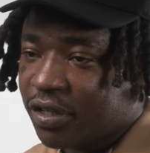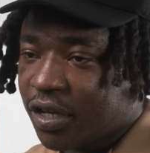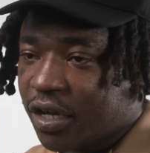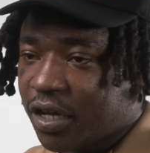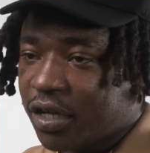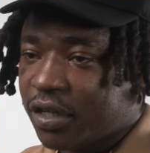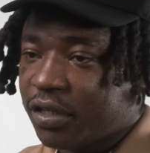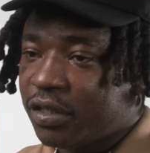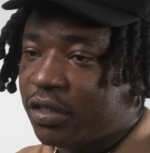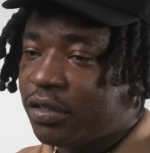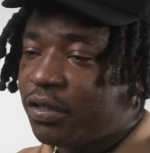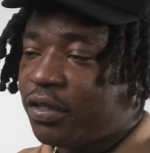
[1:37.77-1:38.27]

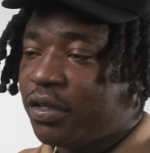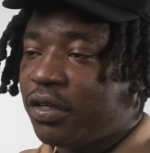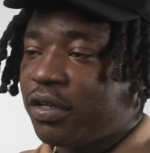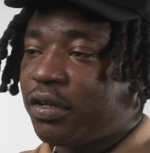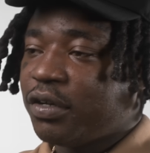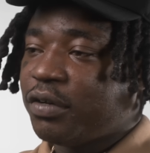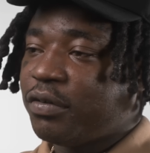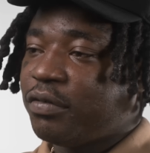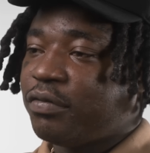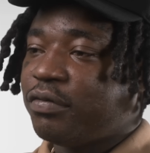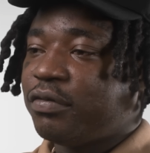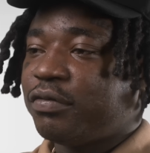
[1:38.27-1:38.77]
Like,
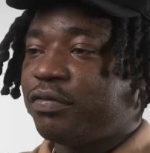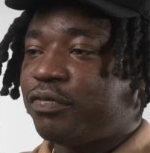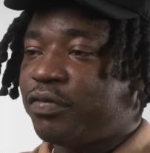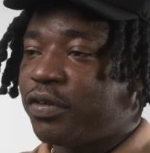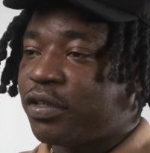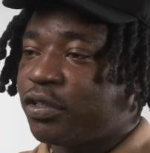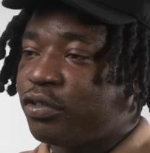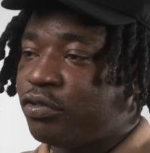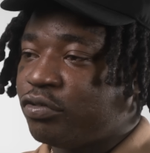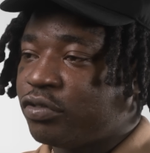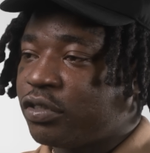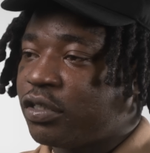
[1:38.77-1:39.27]

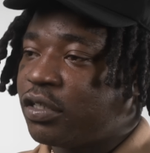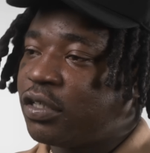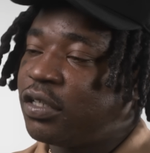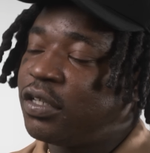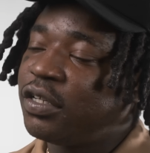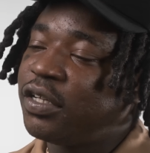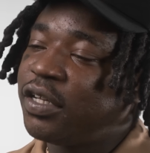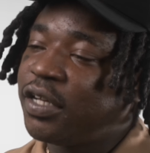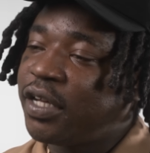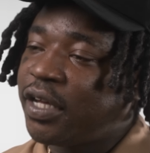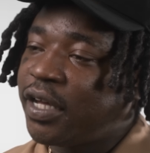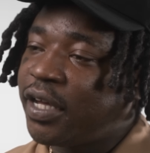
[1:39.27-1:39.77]
fuck used to
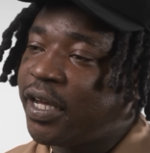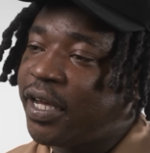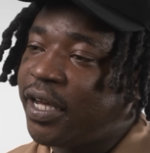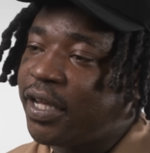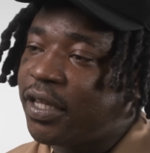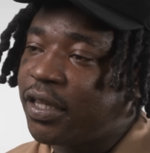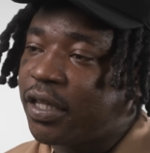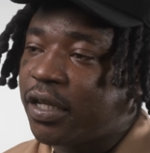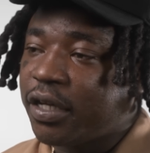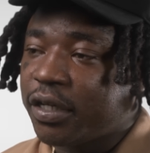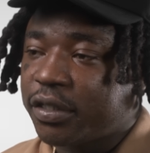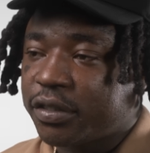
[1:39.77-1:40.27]

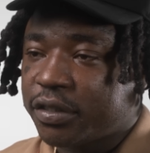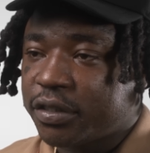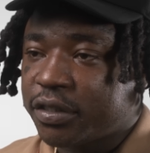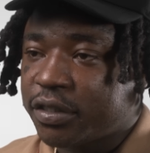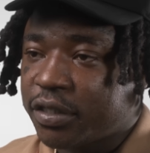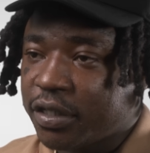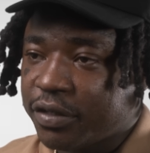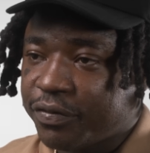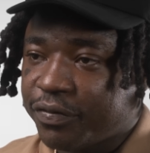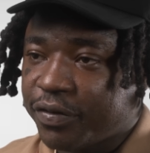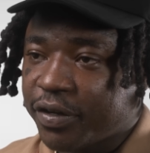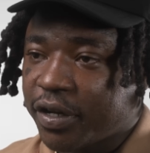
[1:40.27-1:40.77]
hit licks and
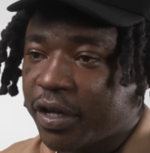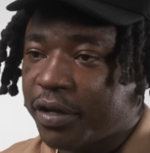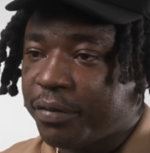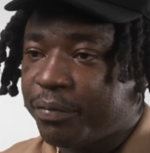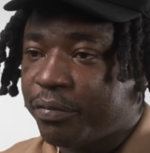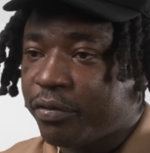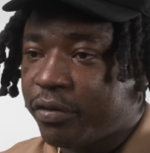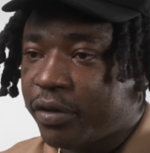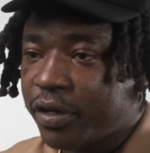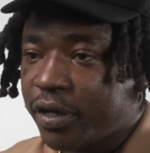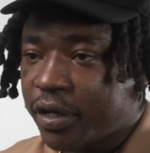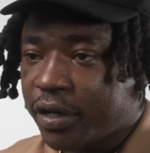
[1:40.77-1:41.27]
shit for their
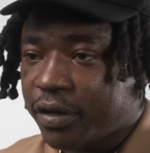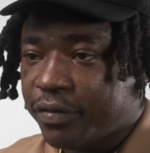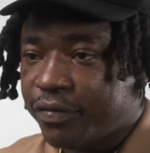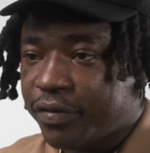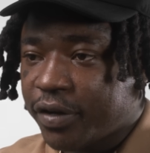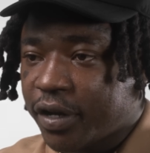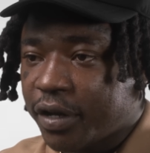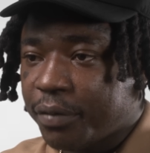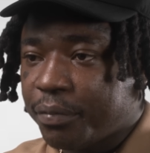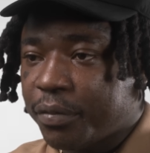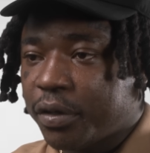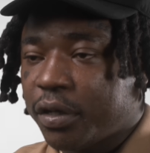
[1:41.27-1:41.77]
bread,
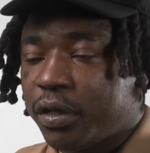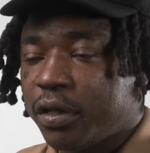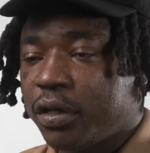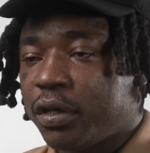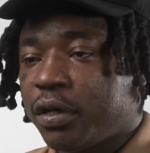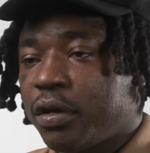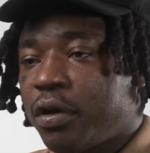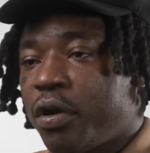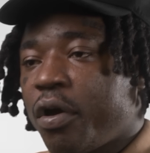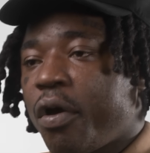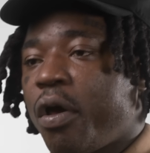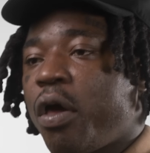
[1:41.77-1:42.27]
for their money,
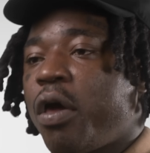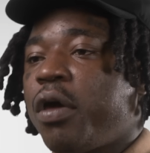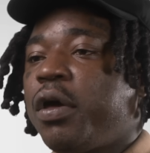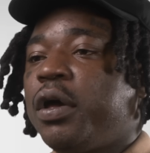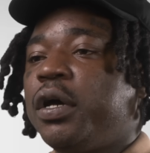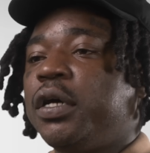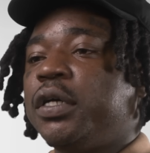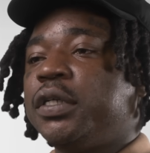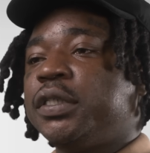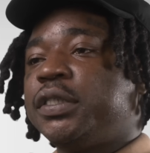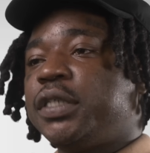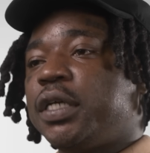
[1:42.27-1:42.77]

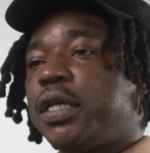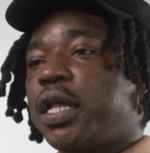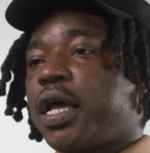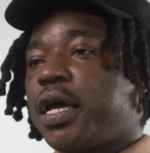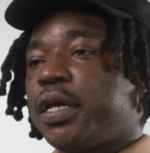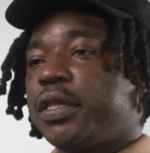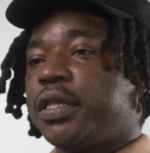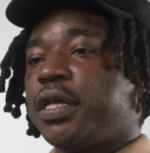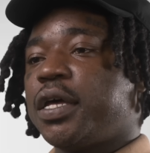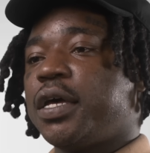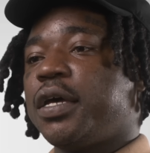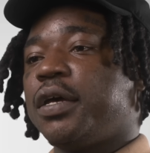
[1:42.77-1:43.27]
shit
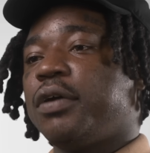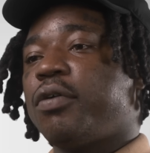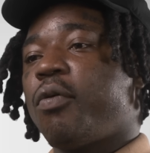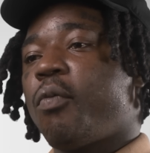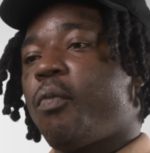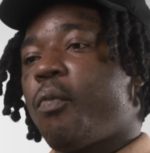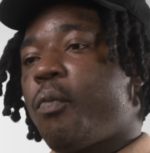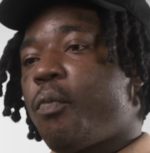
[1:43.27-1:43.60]
like that.